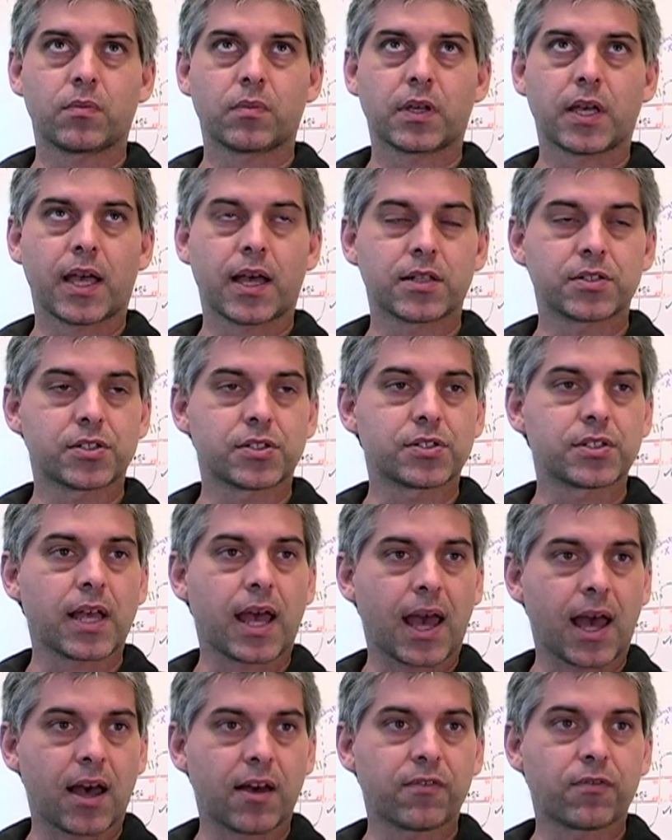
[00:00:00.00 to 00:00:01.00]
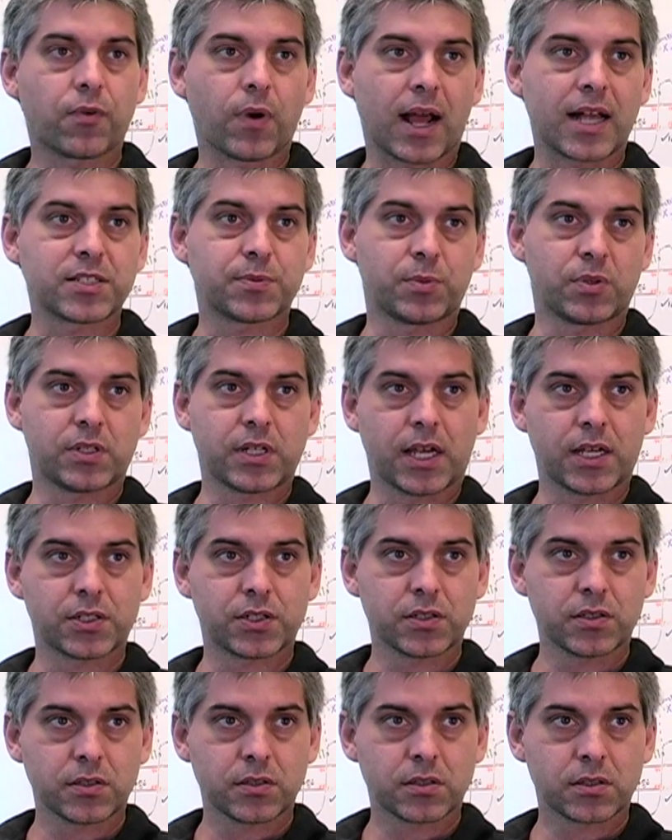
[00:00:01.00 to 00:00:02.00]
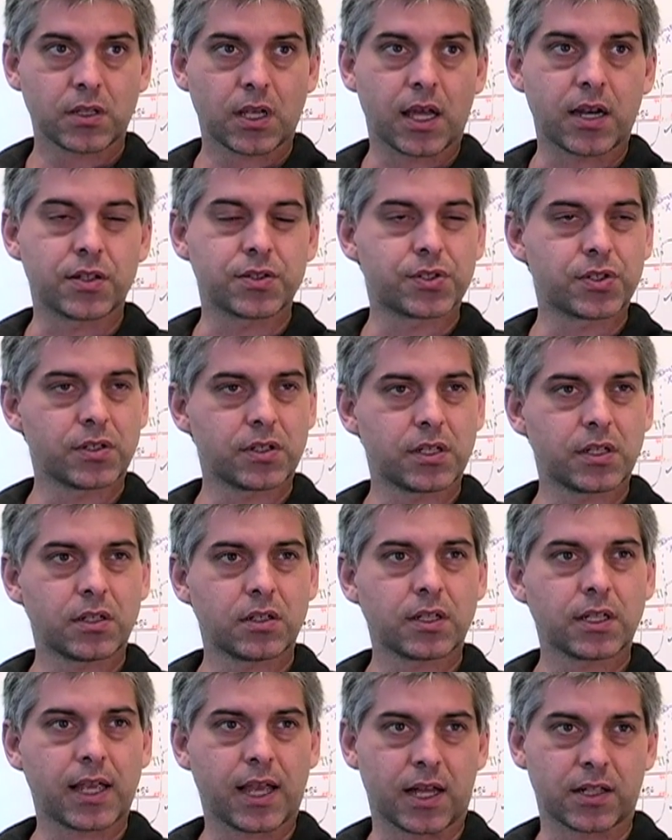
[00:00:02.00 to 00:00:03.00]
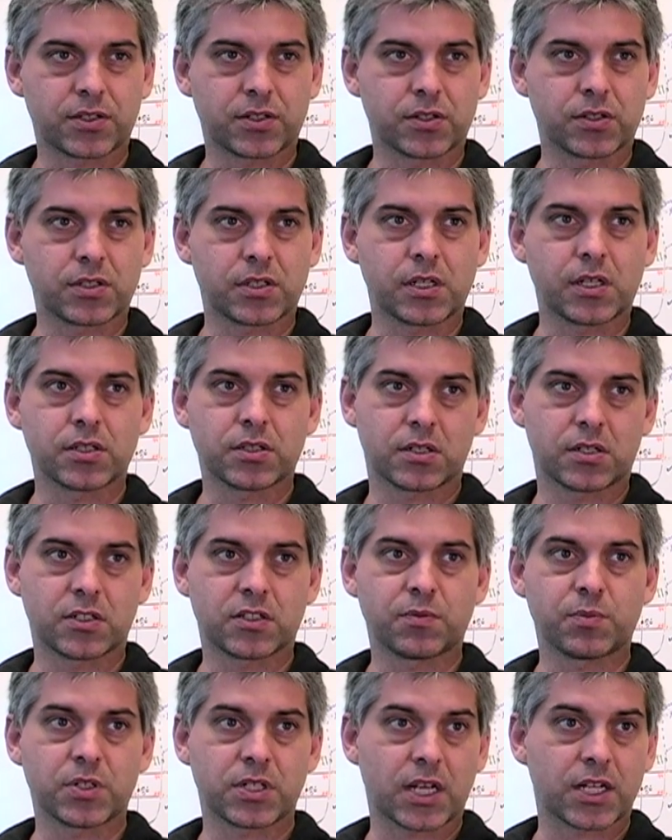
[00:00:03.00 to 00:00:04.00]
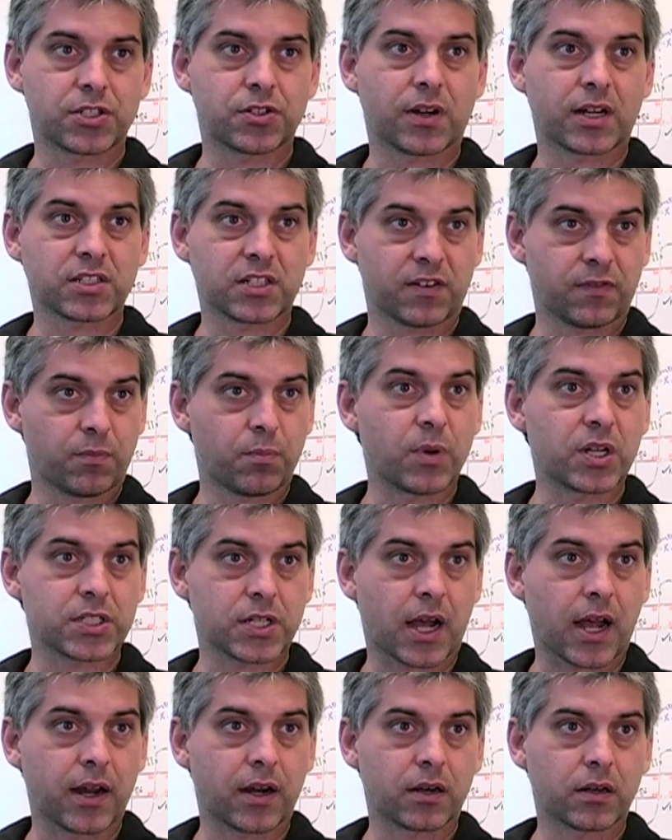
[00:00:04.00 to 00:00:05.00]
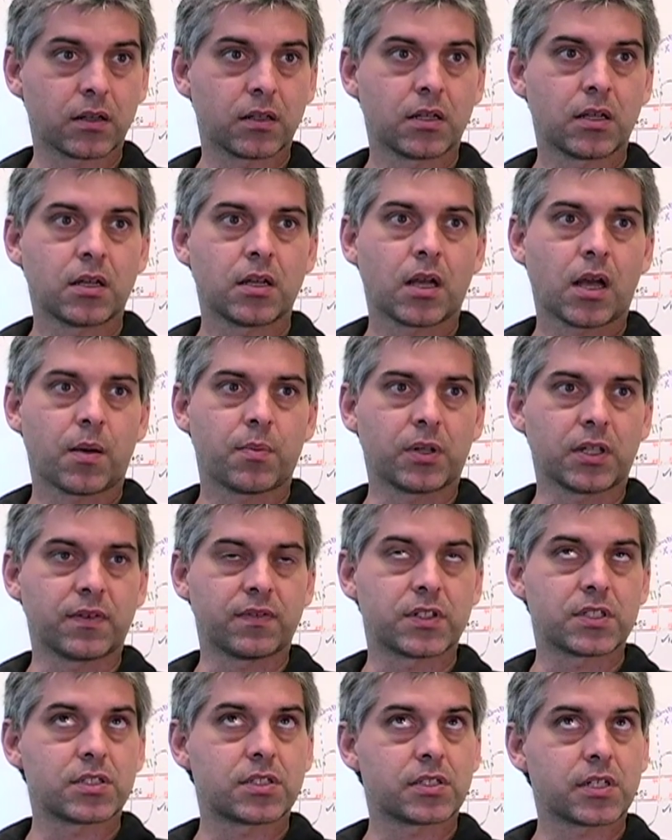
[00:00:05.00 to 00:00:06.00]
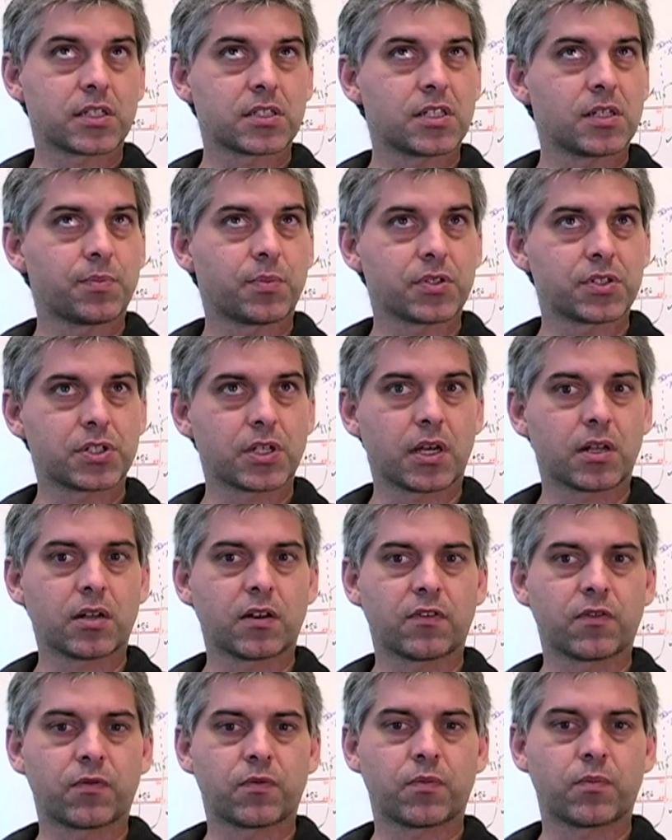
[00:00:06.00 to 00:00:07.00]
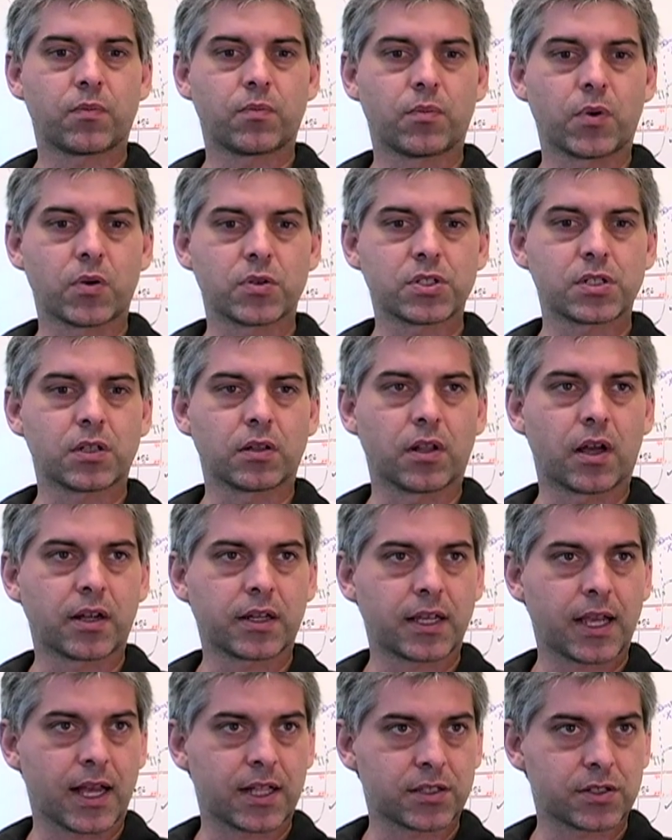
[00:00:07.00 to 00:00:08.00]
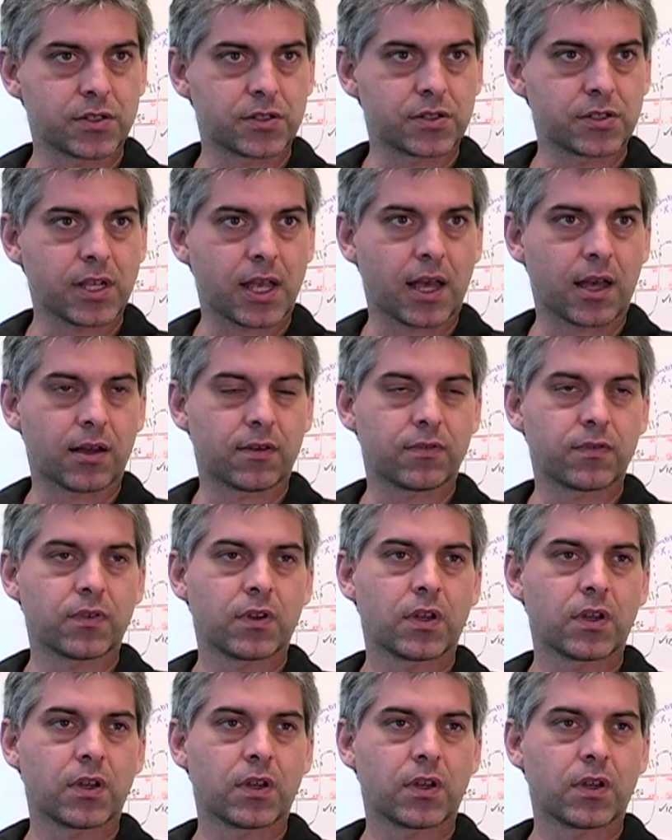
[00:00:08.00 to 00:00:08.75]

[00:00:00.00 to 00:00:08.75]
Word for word: cancers have RAS mutations, and in certain cancers, the incidence of mutation are actually much higher. I believe it's 60% of most lung cancers have